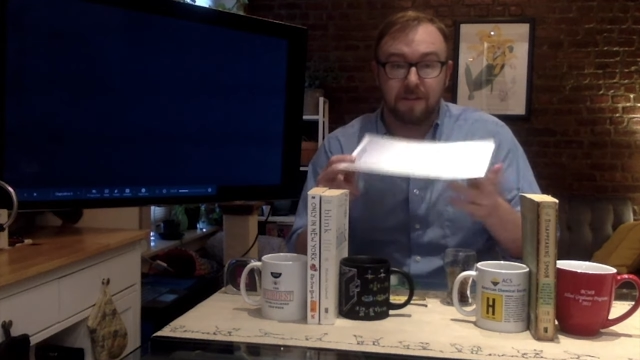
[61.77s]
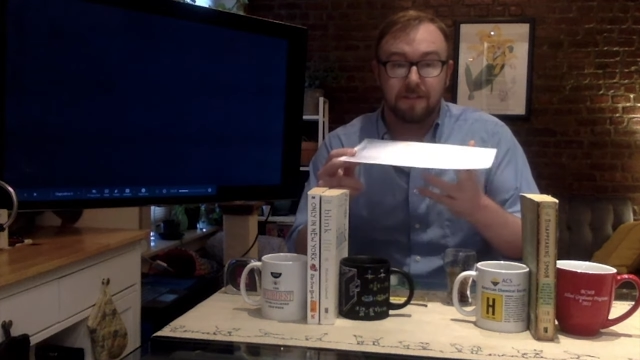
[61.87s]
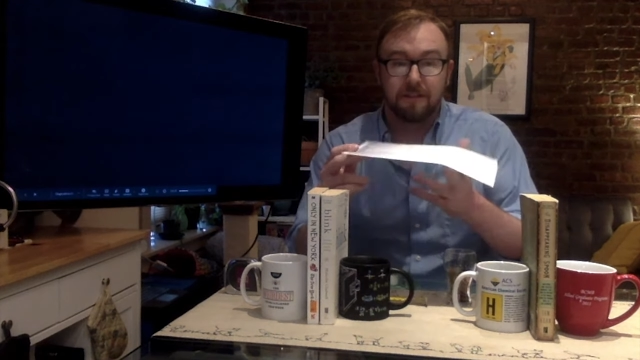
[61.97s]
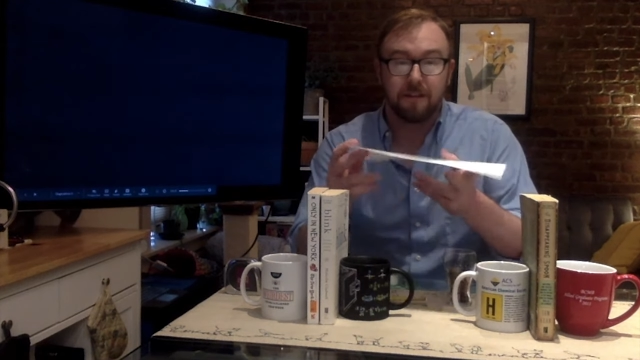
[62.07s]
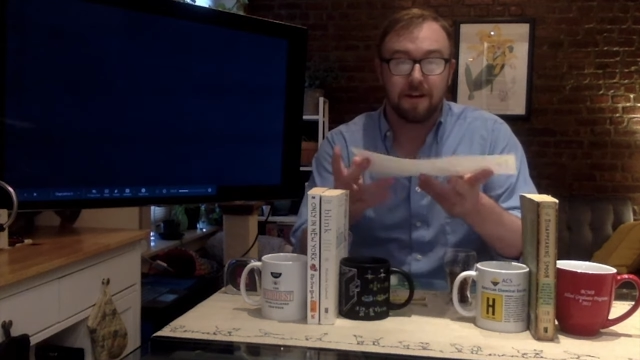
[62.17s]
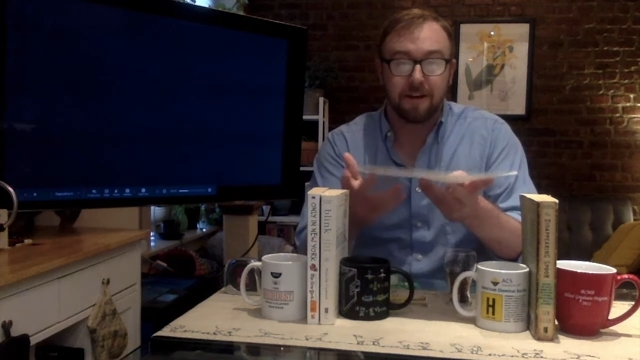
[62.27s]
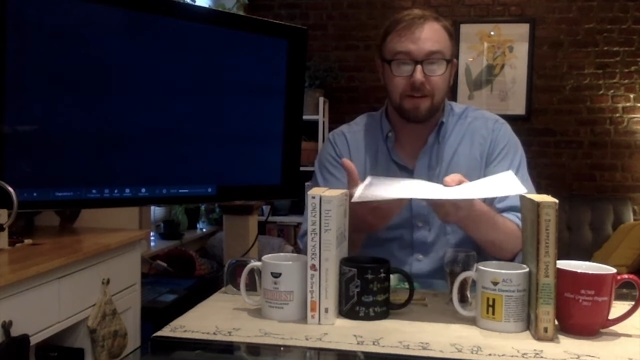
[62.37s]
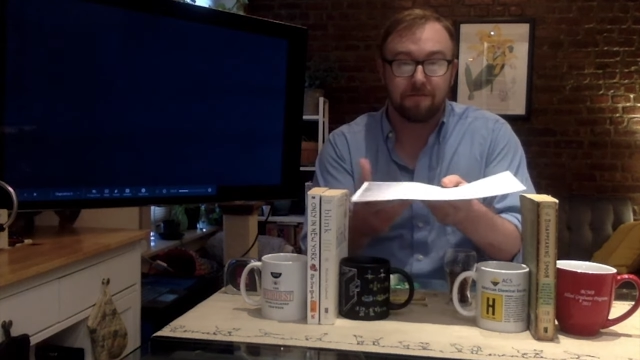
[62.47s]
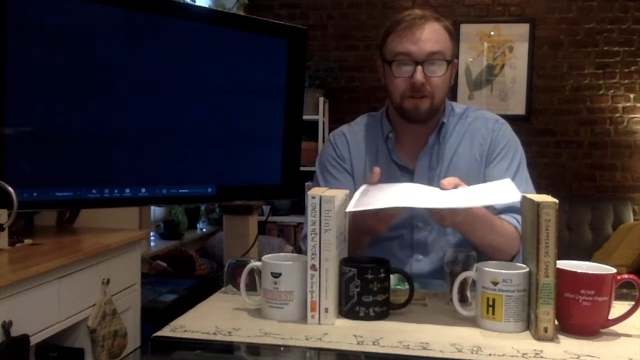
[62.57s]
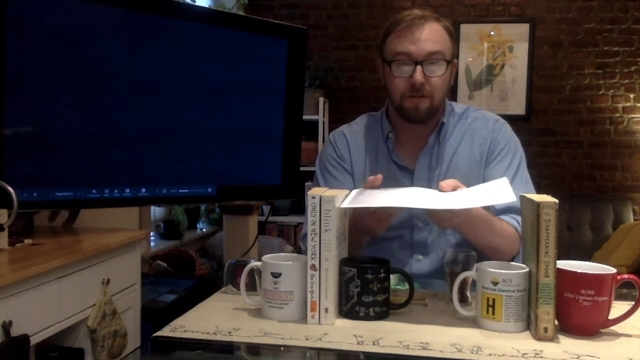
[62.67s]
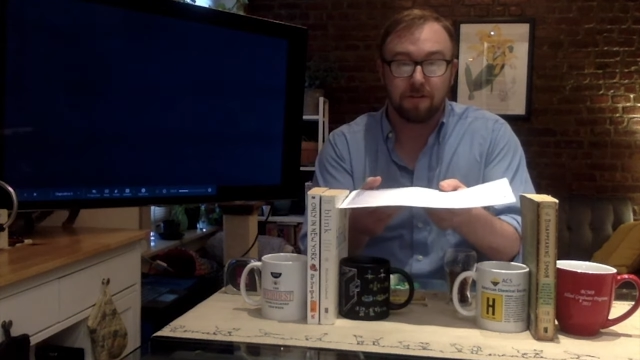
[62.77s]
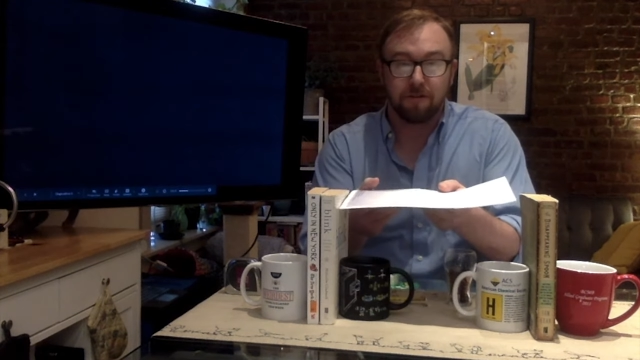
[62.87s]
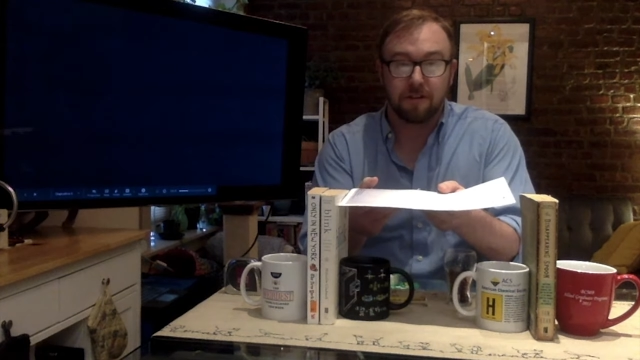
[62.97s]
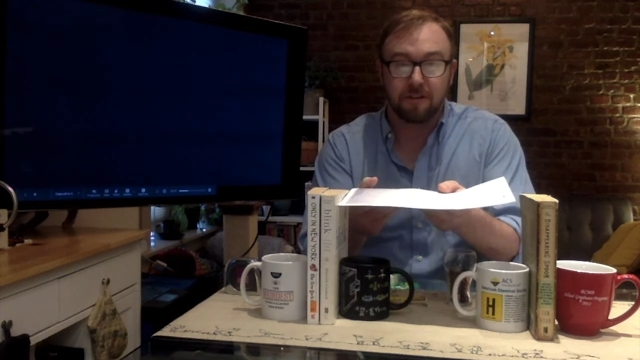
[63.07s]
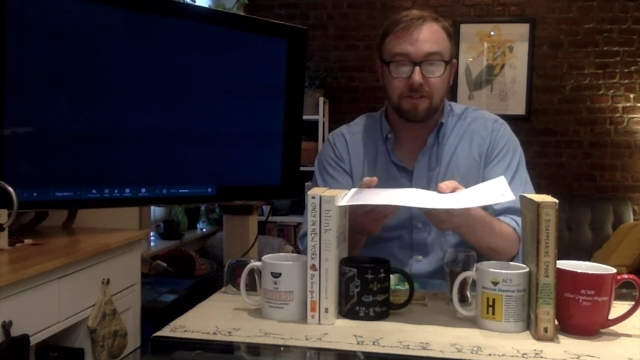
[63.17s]
isn't long enough to go
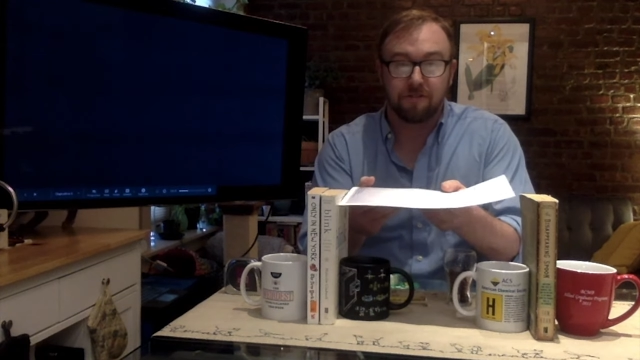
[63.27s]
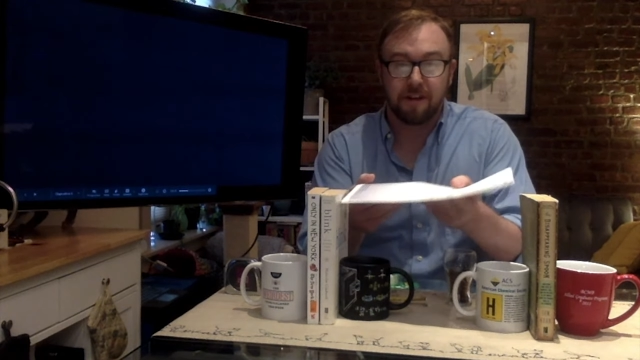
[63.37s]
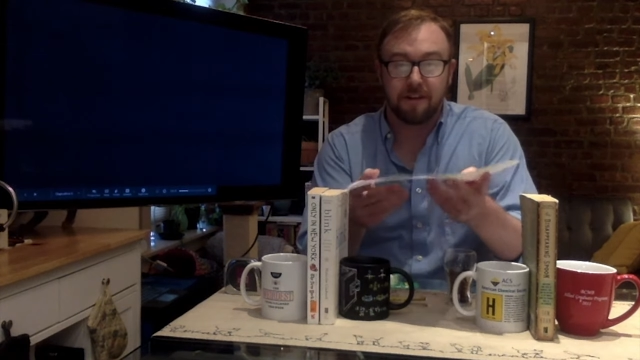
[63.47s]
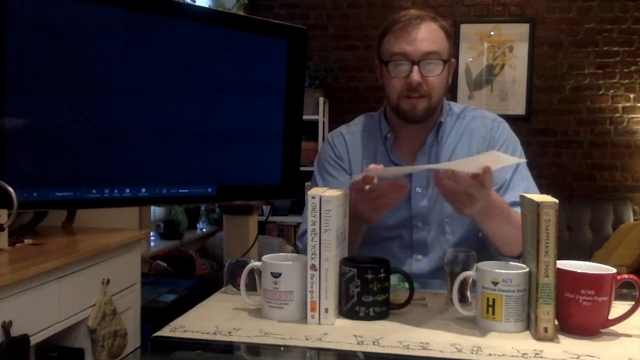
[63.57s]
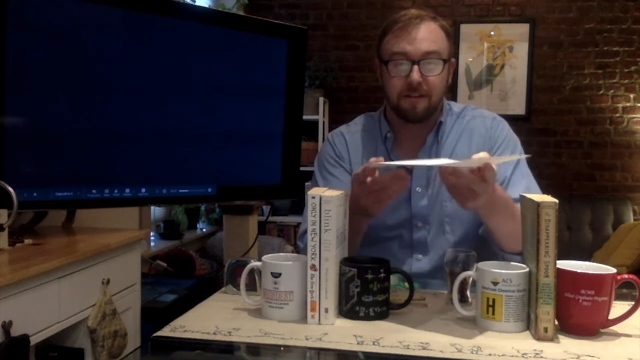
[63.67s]
across straight.